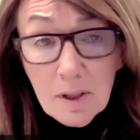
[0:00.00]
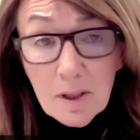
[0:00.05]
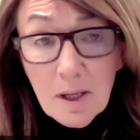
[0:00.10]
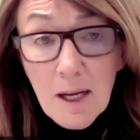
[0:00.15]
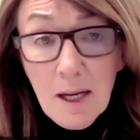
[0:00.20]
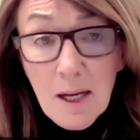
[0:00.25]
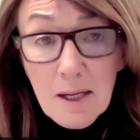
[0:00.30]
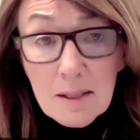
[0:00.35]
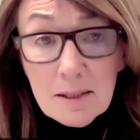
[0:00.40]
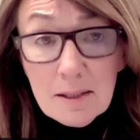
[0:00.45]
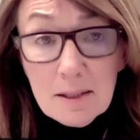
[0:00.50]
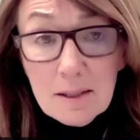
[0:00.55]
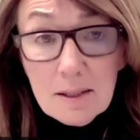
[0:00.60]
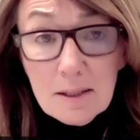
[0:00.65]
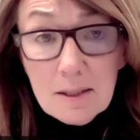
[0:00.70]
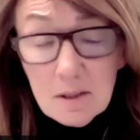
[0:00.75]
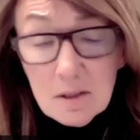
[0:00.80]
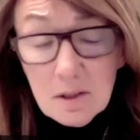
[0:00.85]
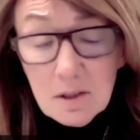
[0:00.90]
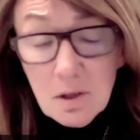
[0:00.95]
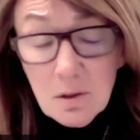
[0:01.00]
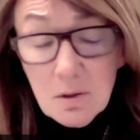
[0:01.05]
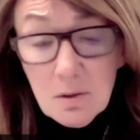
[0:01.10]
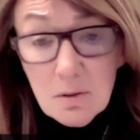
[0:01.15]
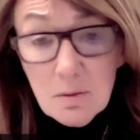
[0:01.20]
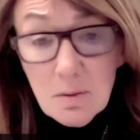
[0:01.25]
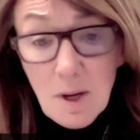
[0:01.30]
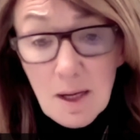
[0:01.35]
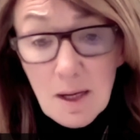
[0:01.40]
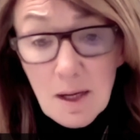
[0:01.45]
But similar
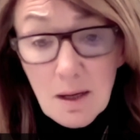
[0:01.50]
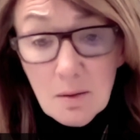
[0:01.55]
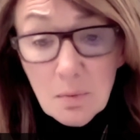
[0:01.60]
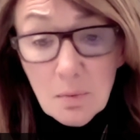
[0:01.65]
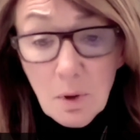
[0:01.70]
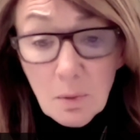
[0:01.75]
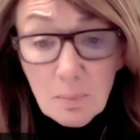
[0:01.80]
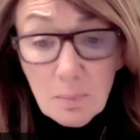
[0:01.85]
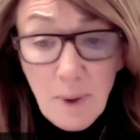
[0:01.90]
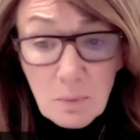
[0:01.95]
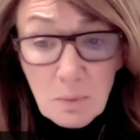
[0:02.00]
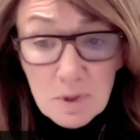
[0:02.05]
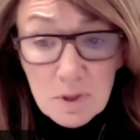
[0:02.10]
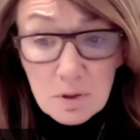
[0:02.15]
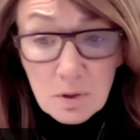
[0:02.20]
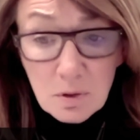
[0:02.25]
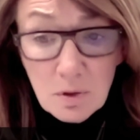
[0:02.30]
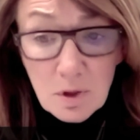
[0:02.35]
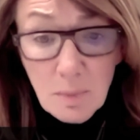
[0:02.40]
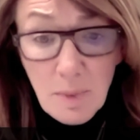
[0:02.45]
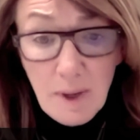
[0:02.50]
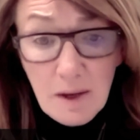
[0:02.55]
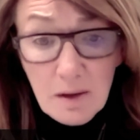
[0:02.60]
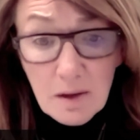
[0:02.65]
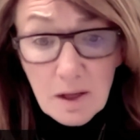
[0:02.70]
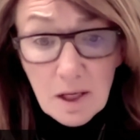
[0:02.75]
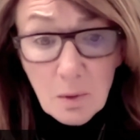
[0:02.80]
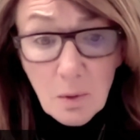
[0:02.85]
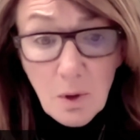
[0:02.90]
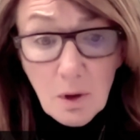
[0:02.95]
to what Ben was talking
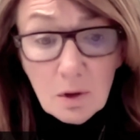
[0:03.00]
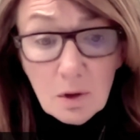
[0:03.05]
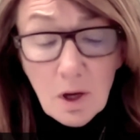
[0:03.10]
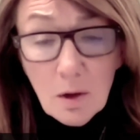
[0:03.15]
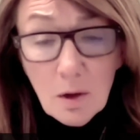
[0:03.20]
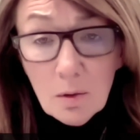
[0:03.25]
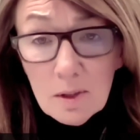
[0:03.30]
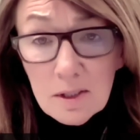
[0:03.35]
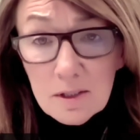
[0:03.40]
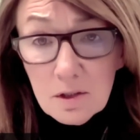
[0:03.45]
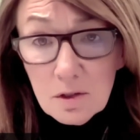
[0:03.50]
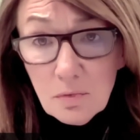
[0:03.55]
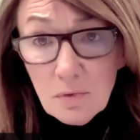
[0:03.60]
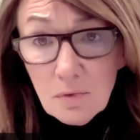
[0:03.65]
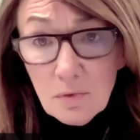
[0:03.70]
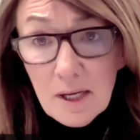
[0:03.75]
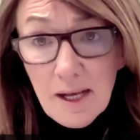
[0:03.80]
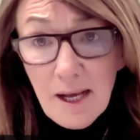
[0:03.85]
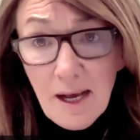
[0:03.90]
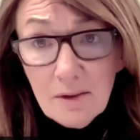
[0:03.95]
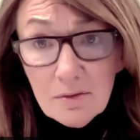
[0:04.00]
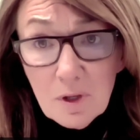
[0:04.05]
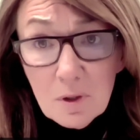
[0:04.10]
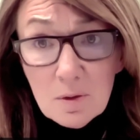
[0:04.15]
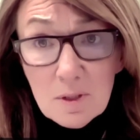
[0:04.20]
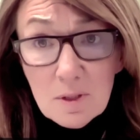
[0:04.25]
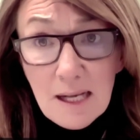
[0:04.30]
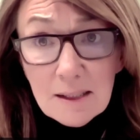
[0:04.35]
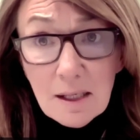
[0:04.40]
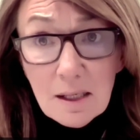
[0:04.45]
about, our goal is to really have
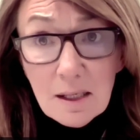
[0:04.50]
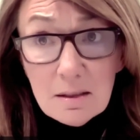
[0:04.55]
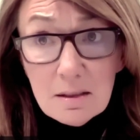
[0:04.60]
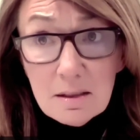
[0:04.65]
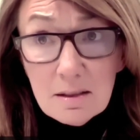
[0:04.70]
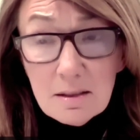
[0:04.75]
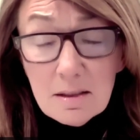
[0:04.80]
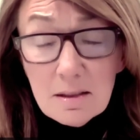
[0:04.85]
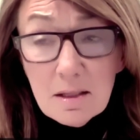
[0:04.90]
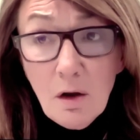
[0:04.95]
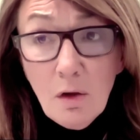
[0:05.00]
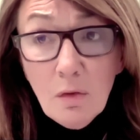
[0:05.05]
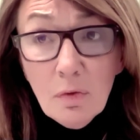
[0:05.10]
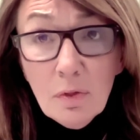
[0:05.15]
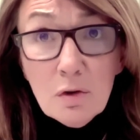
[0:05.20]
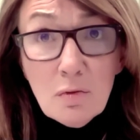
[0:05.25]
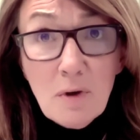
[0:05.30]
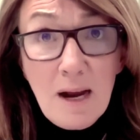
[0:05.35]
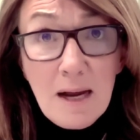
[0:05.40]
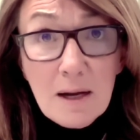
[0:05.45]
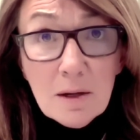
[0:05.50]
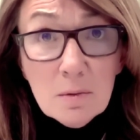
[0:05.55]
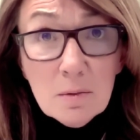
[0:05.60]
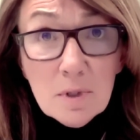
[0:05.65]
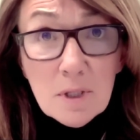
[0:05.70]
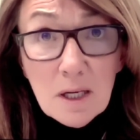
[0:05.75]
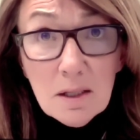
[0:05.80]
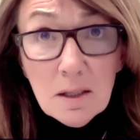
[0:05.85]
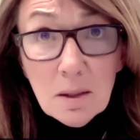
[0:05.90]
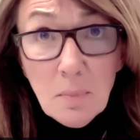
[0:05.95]
those analysts on the
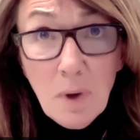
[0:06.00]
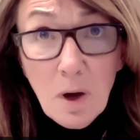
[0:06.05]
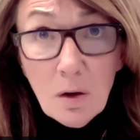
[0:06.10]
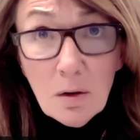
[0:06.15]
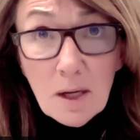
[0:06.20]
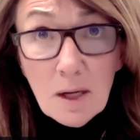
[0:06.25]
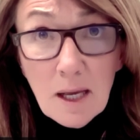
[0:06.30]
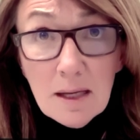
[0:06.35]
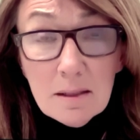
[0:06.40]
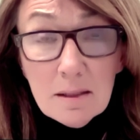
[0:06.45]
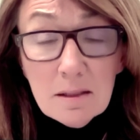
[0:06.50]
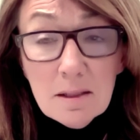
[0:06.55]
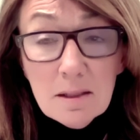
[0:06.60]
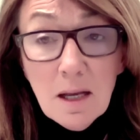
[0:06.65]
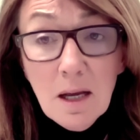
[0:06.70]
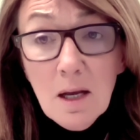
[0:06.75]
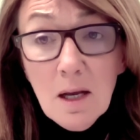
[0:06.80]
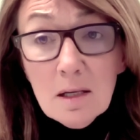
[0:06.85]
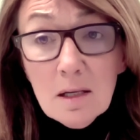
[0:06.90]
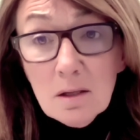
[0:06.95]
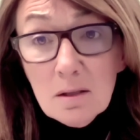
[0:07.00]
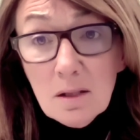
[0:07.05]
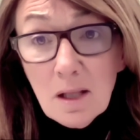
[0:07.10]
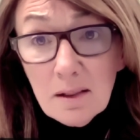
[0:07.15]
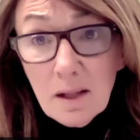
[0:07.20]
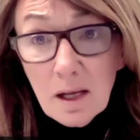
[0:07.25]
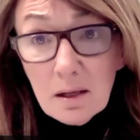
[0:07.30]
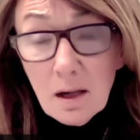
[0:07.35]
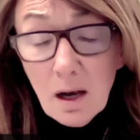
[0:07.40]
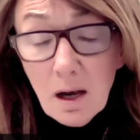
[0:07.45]
ground in the markets so
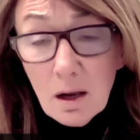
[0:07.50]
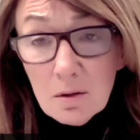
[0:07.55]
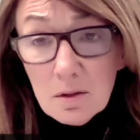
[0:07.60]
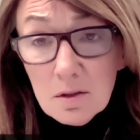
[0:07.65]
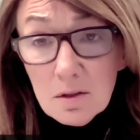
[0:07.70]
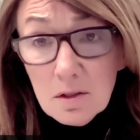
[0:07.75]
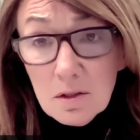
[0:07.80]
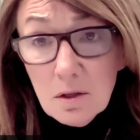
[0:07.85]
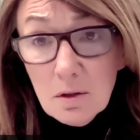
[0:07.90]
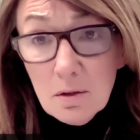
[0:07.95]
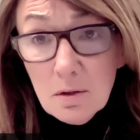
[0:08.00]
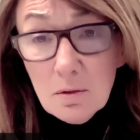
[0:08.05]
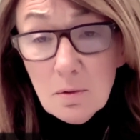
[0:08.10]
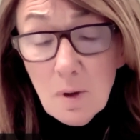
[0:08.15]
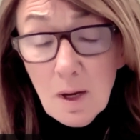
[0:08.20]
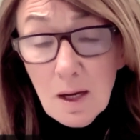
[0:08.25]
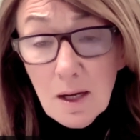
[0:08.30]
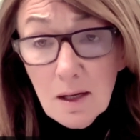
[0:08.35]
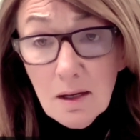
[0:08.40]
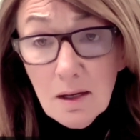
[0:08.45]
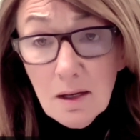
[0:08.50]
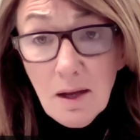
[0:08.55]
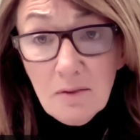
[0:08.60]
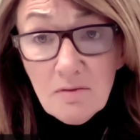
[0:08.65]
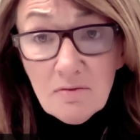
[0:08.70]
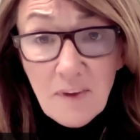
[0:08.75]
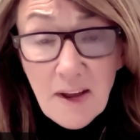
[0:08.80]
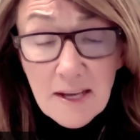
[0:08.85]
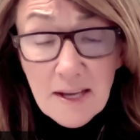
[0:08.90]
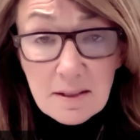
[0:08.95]
that they're close to
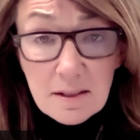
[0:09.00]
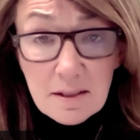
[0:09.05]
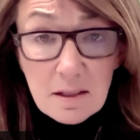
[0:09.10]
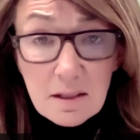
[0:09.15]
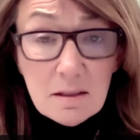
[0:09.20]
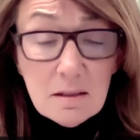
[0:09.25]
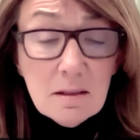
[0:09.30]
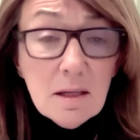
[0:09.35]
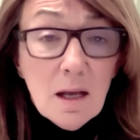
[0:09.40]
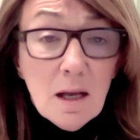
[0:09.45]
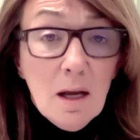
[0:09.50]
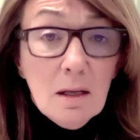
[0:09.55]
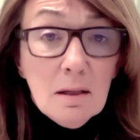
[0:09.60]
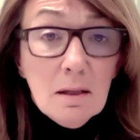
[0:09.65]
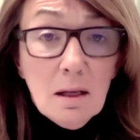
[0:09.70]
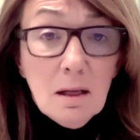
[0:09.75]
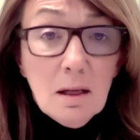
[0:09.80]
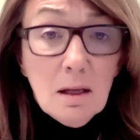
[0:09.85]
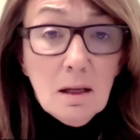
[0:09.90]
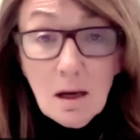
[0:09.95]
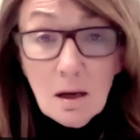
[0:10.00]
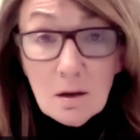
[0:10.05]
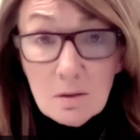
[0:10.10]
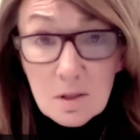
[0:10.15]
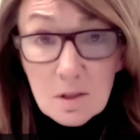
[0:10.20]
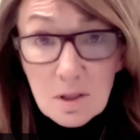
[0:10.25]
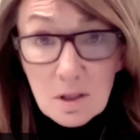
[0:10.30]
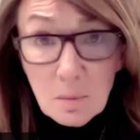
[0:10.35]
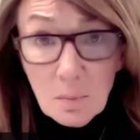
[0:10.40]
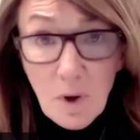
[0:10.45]
investors, they're
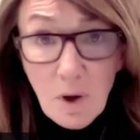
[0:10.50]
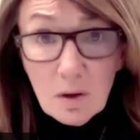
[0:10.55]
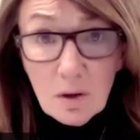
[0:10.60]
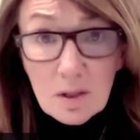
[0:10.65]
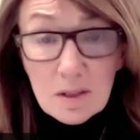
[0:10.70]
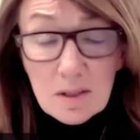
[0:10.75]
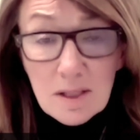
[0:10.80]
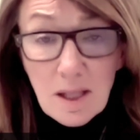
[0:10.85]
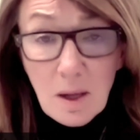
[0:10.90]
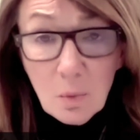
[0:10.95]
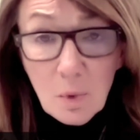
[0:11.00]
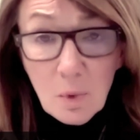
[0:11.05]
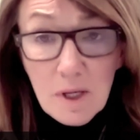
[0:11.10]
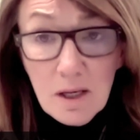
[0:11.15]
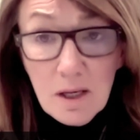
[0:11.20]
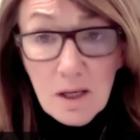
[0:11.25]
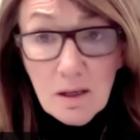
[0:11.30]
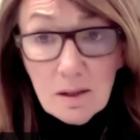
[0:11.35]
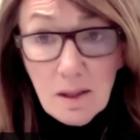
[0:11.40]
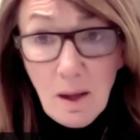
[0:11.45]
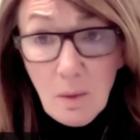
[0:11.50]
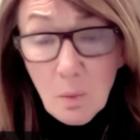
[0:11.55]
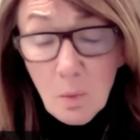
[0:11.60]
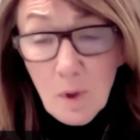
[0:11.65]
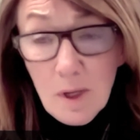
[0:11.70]
close to the markets that we